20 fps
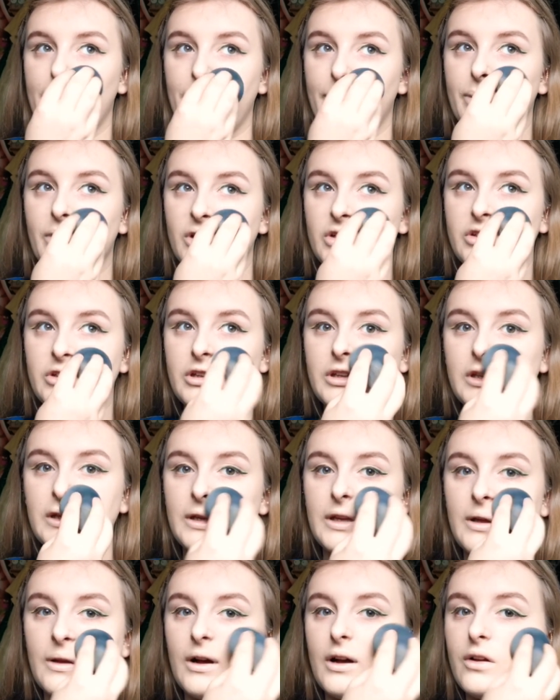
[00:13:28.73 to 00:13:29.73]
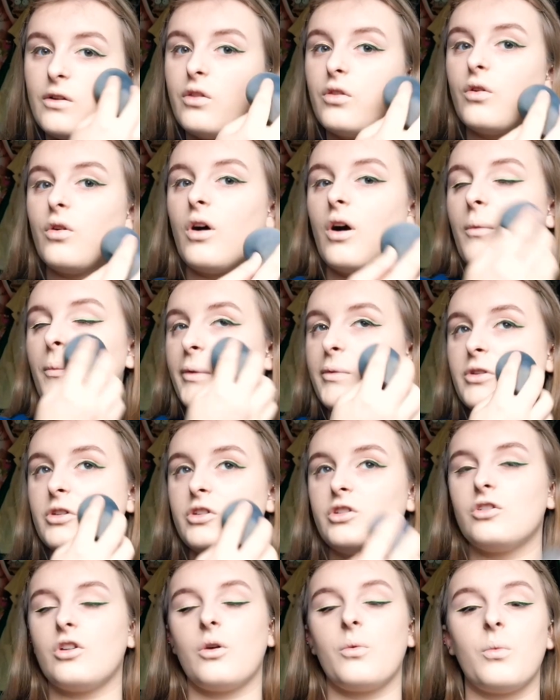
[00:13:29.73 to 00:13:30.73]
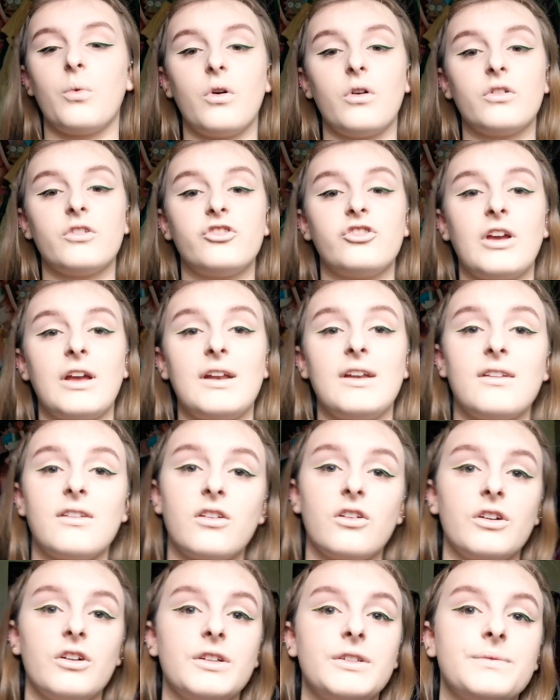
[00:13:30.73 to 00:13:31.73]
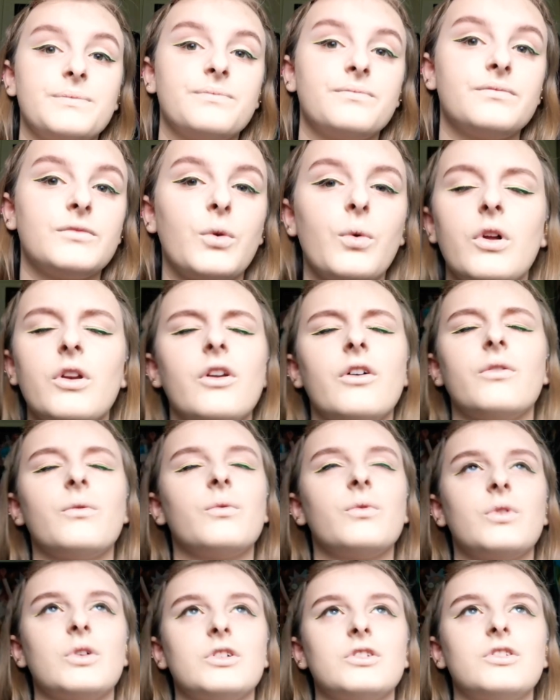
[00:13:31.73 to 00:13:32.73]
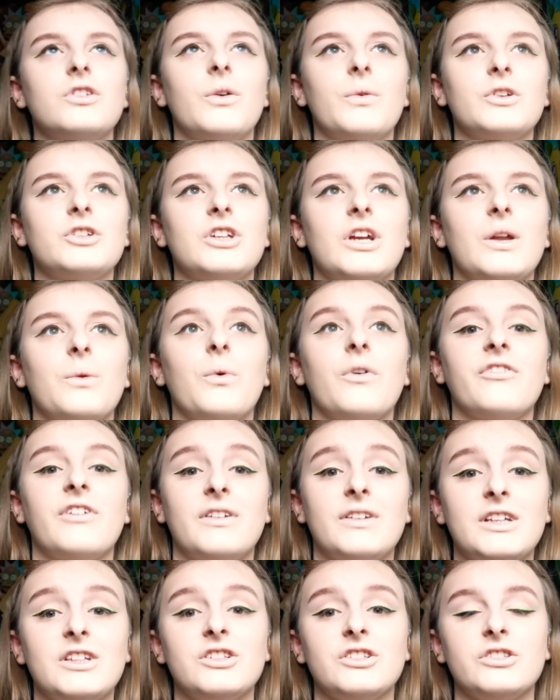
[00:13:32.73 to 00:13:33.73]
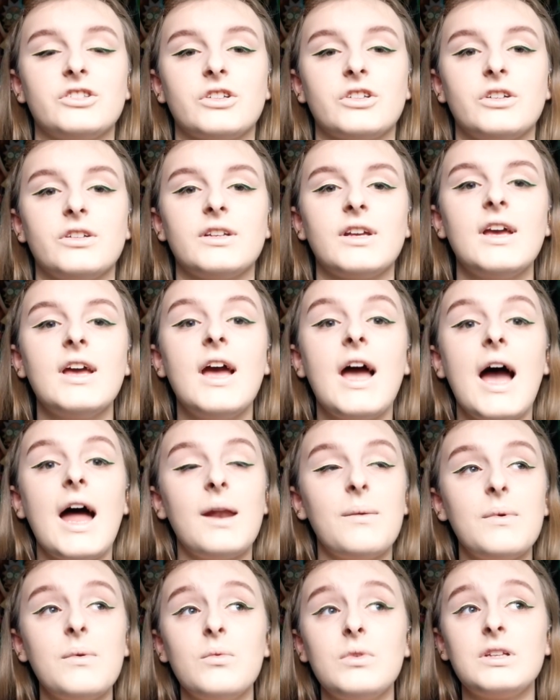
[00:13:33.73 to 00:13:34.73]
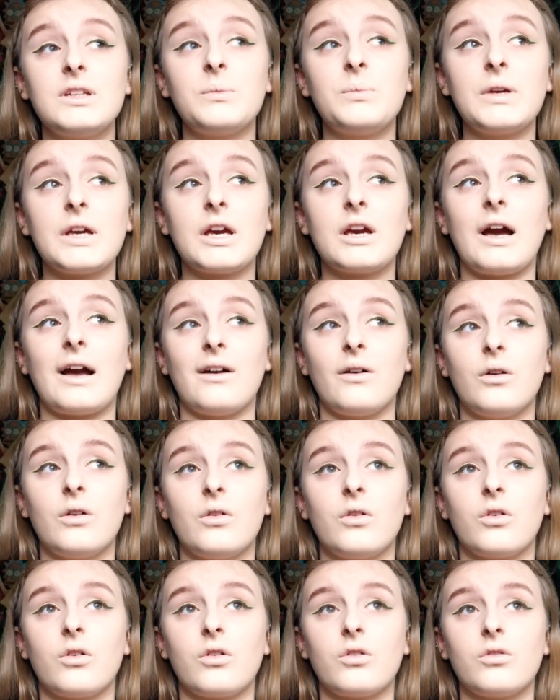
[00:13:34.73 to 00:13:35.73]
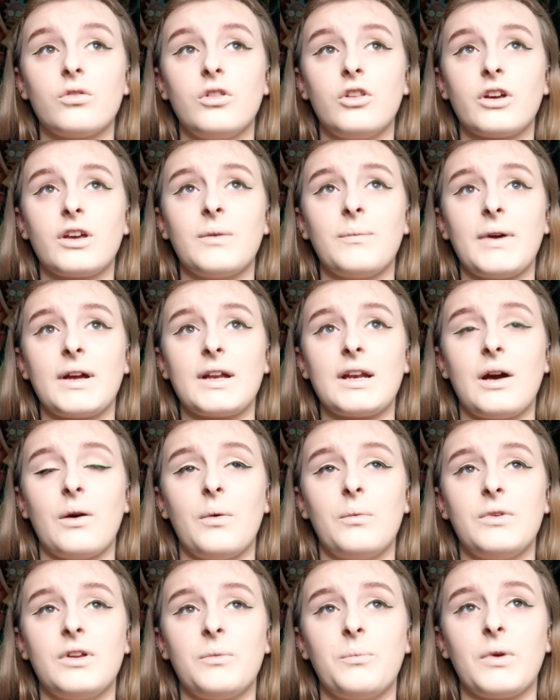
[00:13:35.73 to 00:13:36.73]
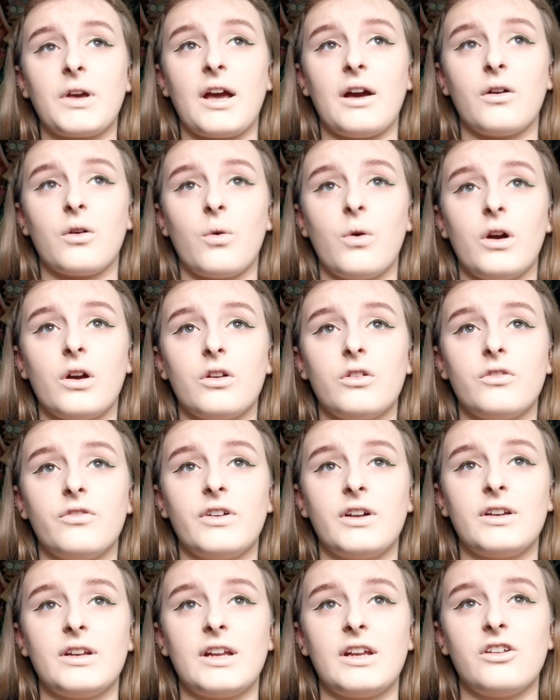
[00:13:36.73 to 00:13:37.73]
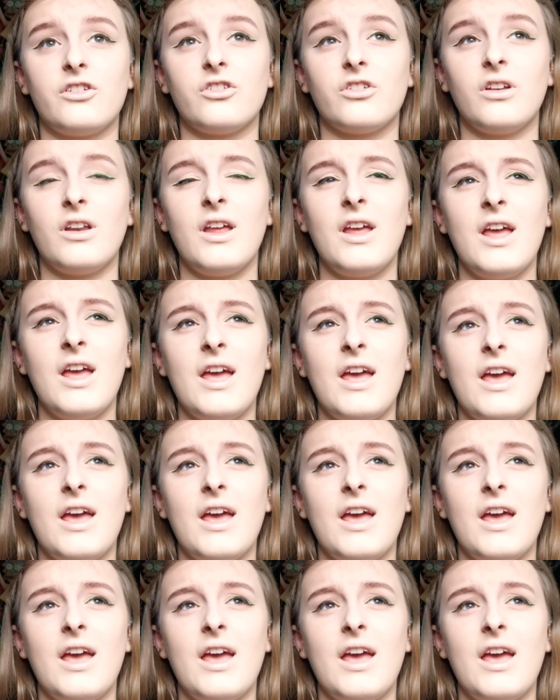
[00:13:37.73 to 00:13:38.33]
But she, I thought, oh, maybe she'd know what shade is good. What foundation is good. And I mean, we did pick out, looking back now, we did pick out quite a good foundation.